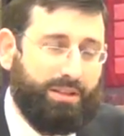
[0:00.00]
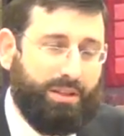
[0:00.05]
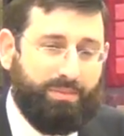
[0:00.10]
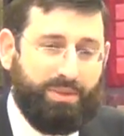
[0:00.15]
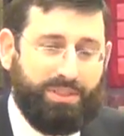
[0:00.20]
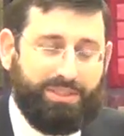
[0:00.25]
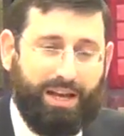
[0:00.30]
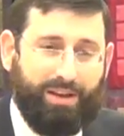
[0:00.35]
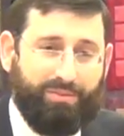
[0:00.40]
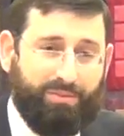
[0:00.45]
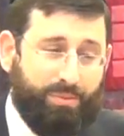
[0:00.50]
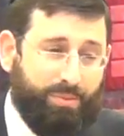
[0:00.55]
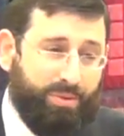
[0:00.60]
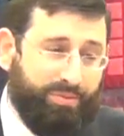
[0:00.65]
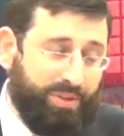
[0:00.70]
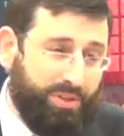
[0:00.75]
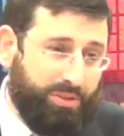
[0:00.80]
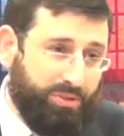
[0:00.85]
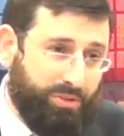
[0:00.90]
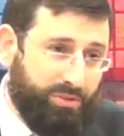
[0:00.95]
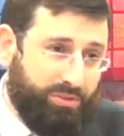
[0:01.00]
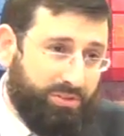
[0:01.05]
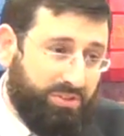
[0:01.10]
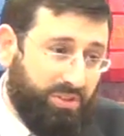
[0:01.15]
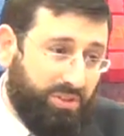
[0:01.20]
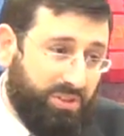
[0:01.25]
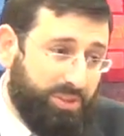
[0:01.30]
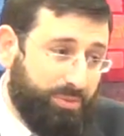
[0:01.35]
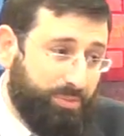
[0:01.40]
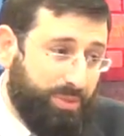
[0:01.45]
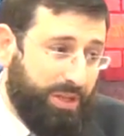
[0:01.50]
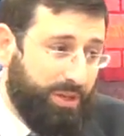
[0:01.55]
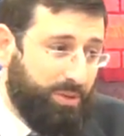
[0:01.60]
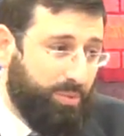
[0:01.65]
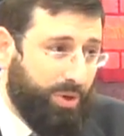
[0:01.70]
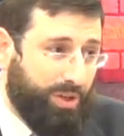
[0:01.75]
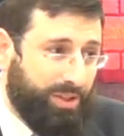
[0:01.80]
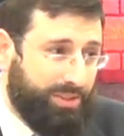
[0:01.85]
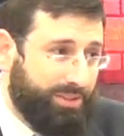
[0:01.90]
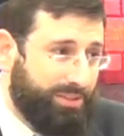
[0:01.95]
That means Abraham Avinu, so to
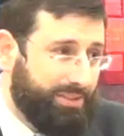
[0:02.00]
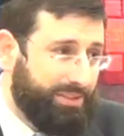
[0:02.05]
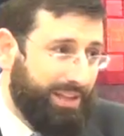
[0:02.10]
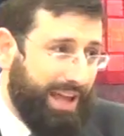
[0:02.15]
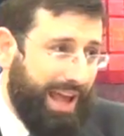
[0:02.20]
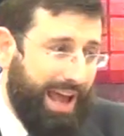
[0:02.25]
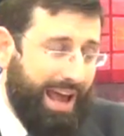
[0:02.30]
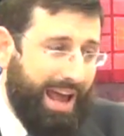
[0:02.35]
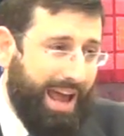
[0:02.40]
speak, was